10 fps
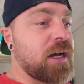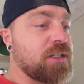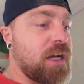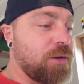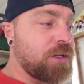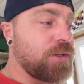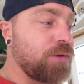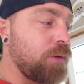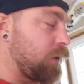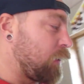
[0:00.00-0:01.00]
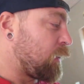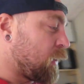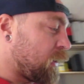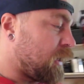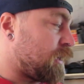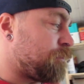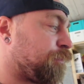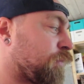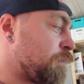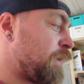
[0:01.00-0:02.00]
guys, how you can do it.
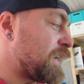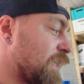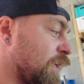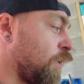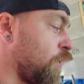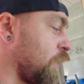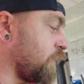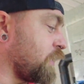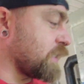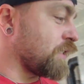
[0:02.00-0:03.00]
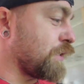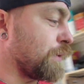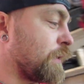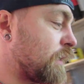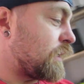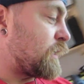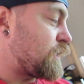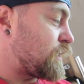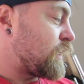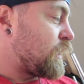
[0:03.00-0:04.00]
Basically all there is to it
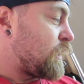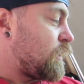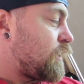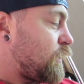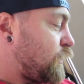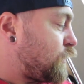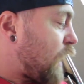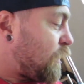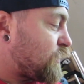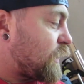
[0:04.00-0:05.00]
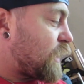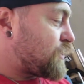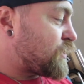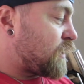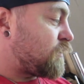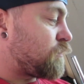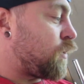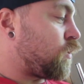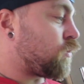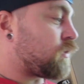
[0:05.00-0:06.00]
is you have to get yourself a
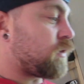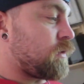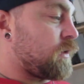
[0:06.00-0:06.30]
mold.